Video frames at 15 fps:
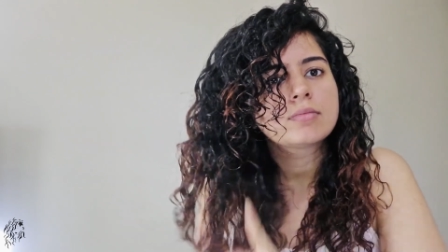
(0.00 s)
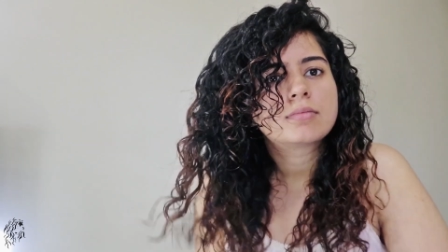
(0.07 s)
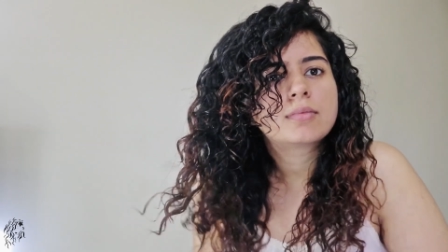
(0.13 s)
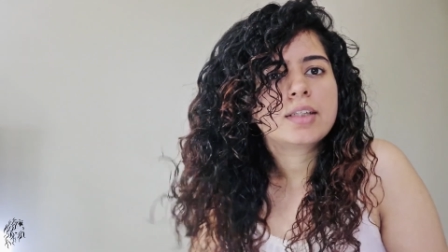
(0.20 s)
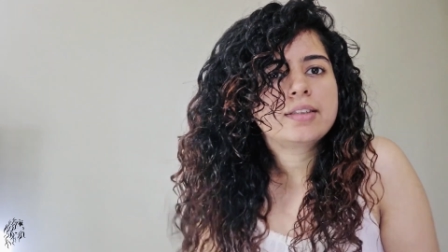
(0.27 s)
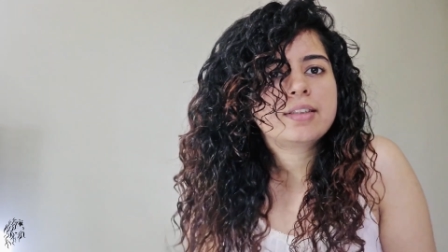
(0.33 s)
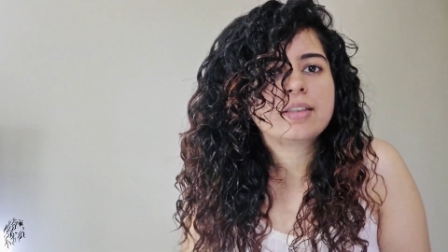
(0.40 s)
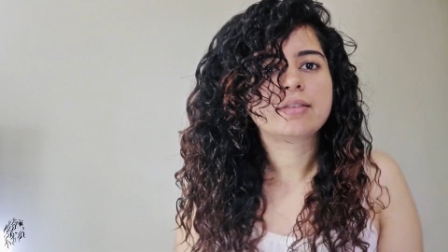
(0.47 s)

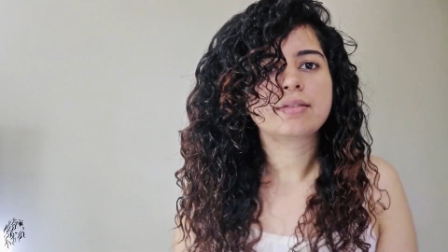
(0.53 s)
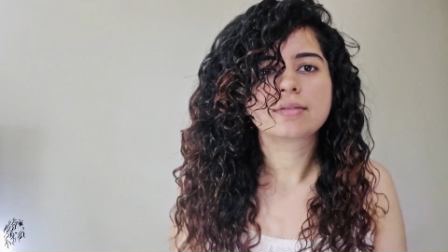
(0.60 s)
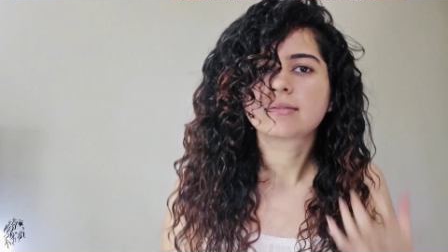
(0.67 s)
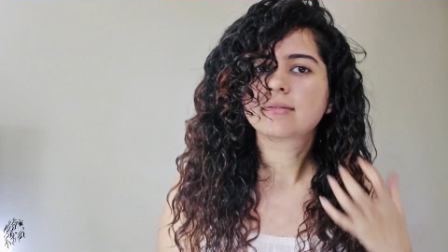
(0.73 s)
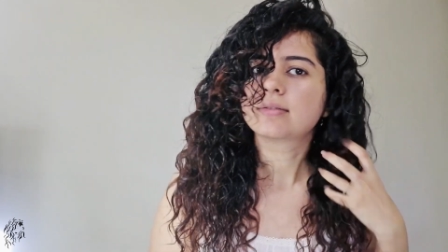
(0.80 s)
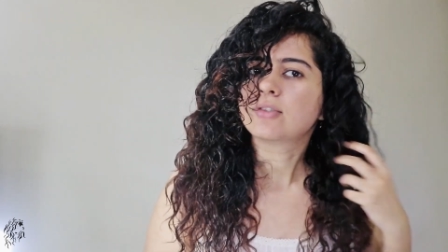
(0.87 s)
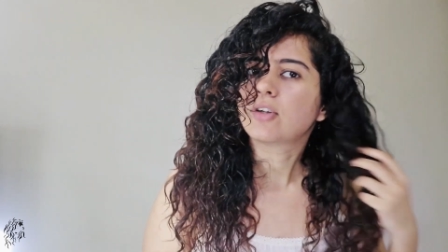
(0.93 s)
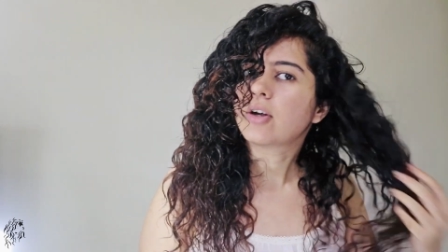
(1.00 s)
That's it.
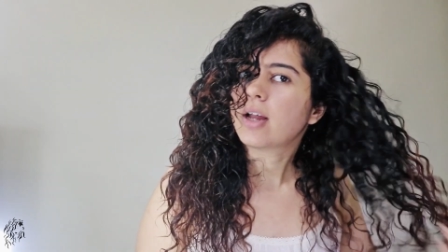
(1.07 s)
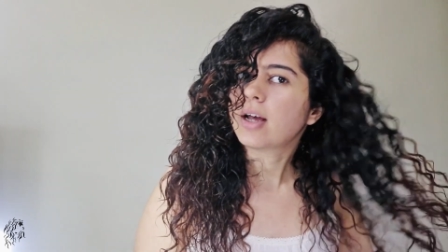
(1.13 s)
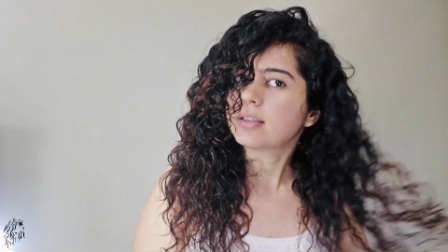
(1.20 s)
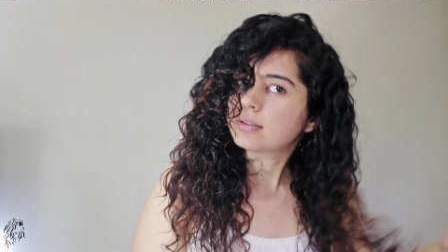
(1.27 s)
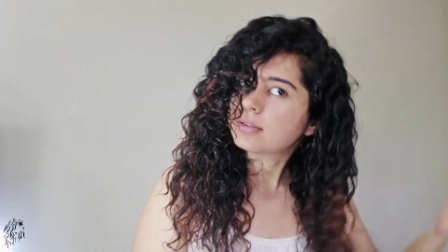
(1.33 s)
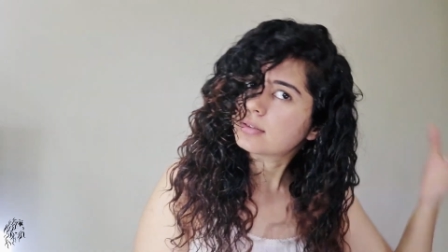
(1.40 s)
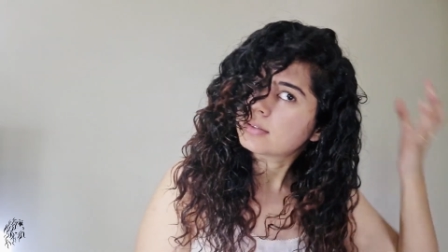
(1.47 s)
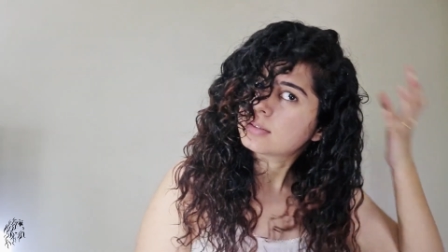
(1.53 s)
You're
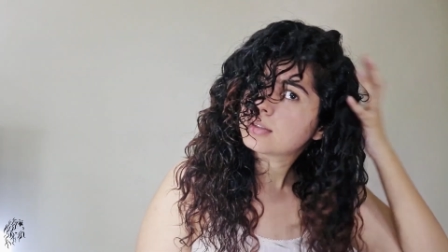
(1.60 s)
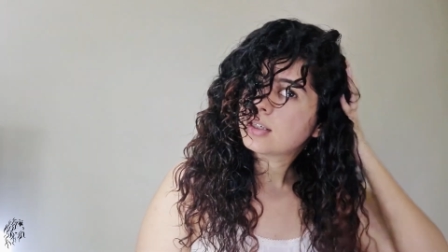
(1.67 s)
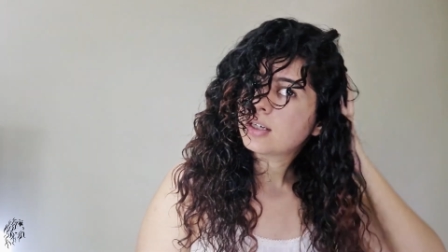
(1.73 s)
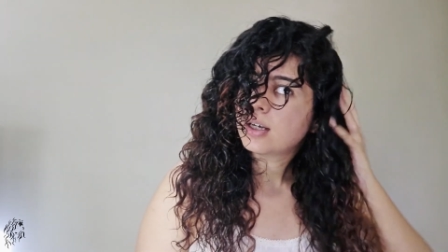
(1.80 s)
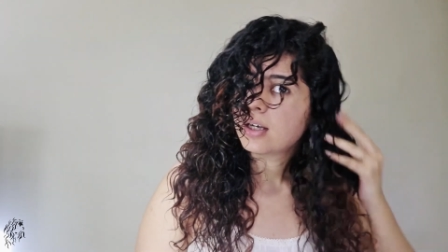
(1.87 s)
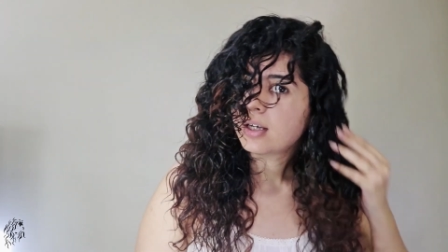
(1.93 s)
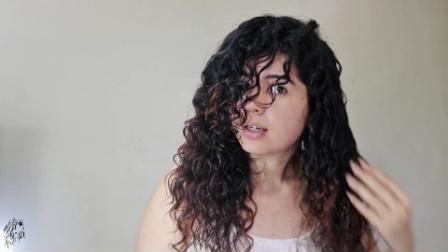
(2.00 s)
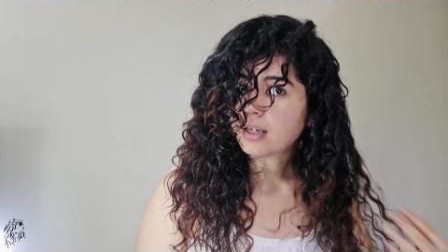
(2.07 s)
done.
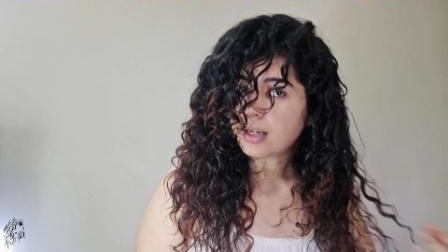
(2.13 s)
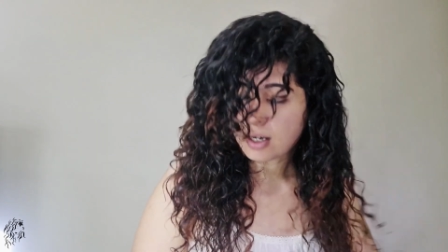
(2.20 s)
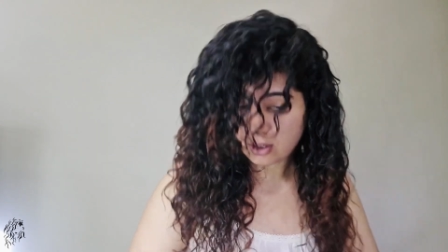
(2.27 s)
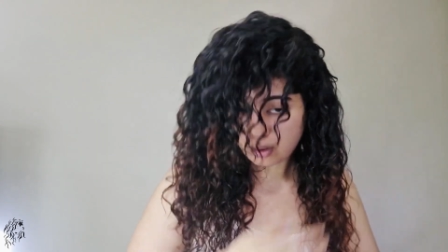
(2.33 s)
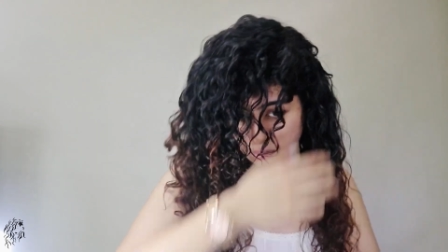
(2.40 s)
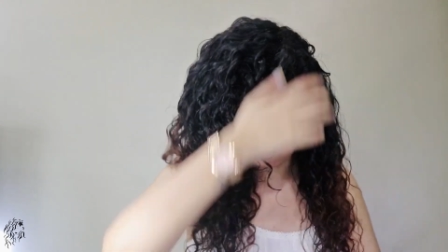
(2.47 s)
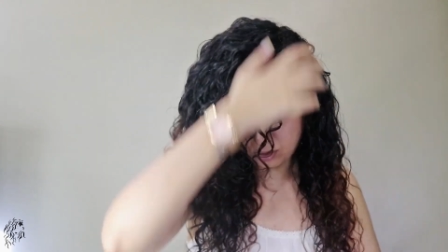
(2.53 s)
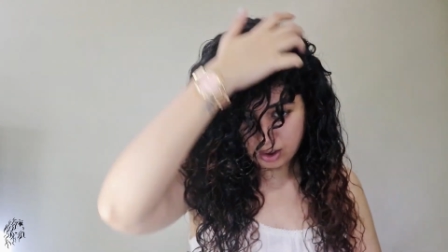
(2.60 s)

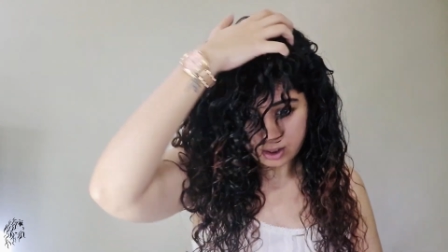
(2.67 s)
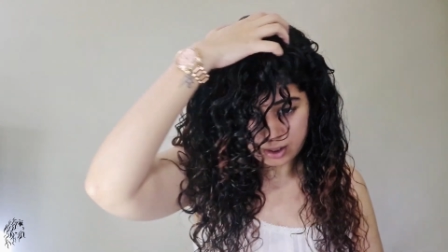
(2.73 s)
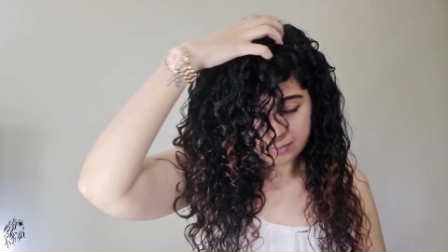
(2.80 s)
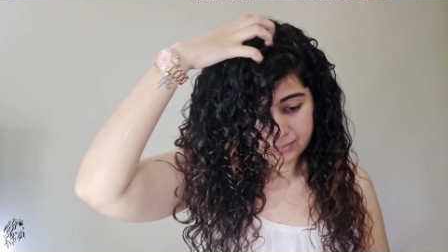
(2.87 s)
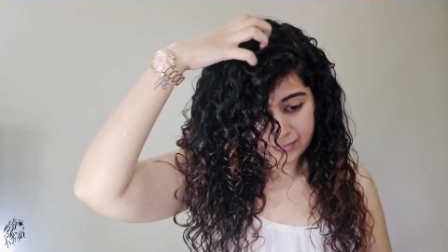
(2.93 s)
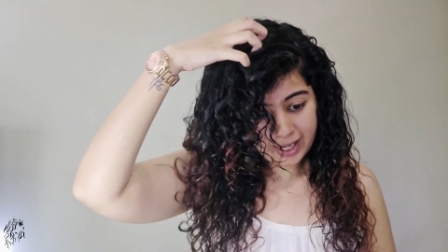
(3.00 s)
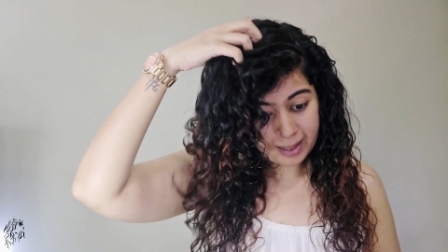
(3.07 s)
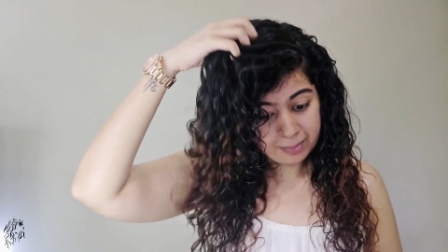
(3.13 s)
Now
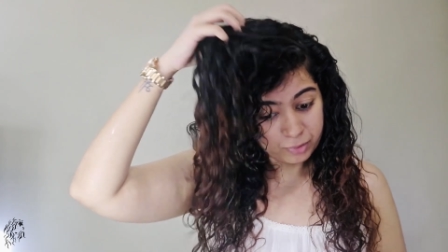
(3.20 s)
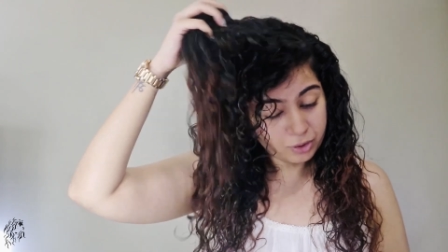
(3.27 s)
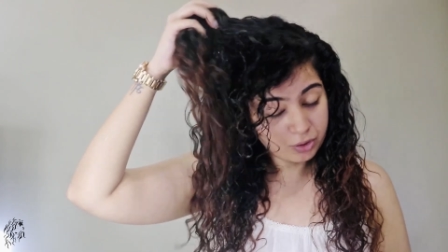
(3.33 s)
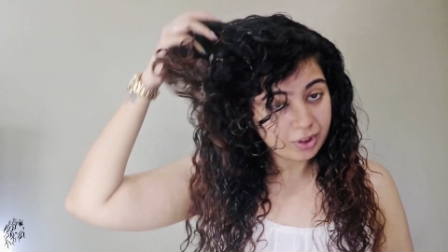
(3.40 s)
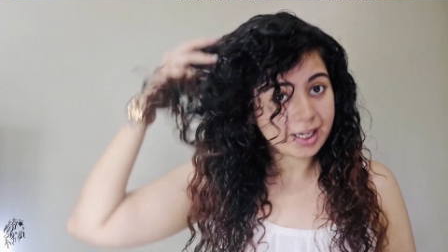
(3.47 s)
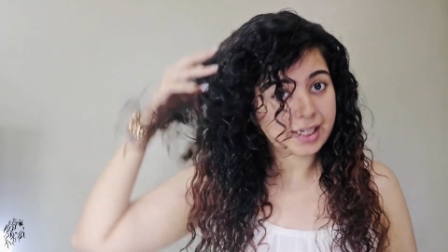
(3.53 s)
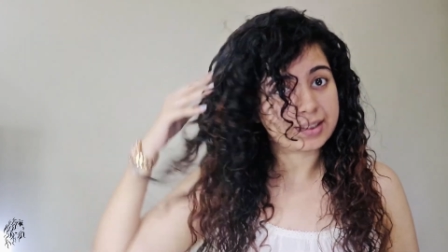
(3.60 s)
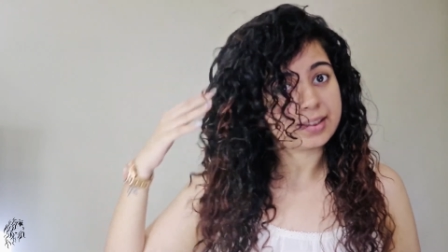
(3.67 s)
I'm going
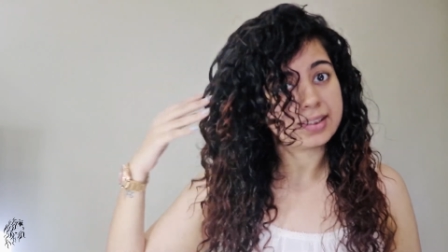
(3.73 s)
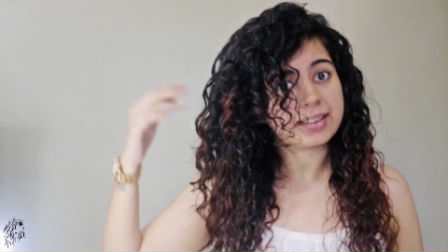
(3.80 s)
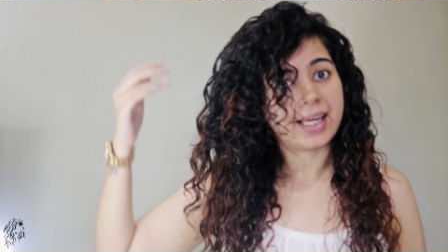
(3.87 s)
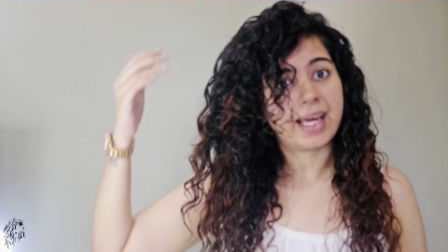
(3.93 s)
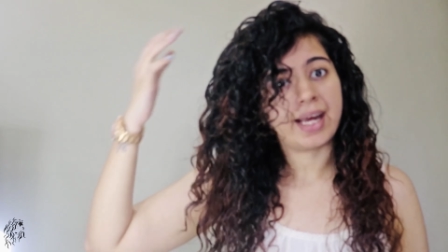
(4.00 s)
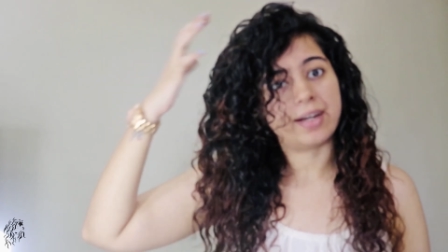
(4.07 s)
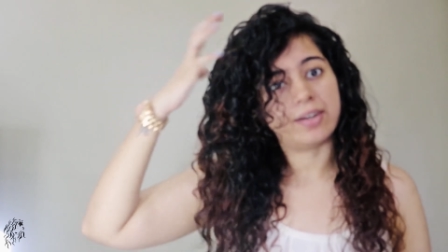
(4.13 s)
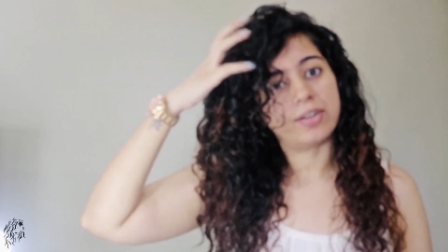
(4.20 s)
to let this
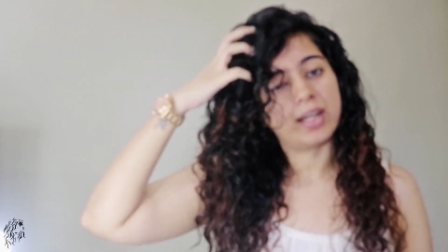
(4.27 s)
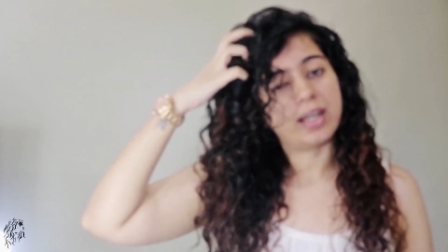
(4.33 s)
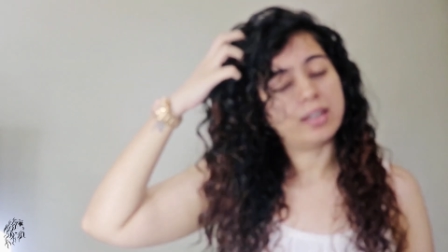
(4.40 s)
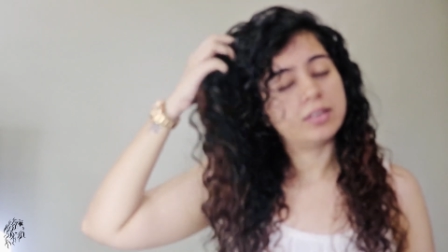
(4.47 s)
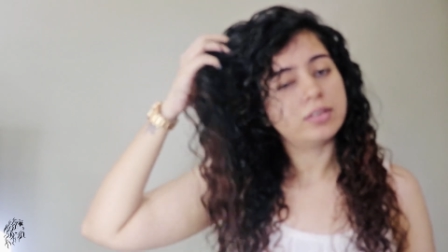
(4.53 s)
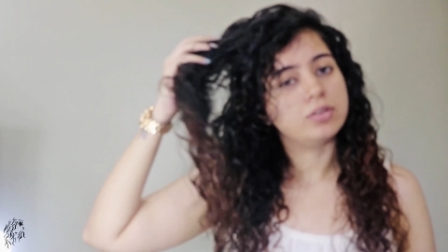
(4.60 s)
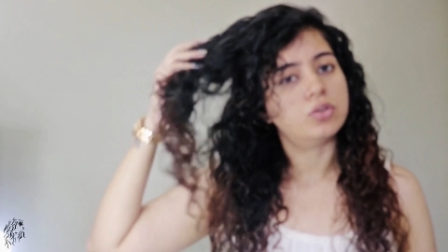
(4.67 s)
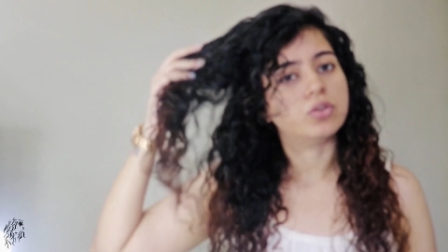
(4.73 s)
air dry.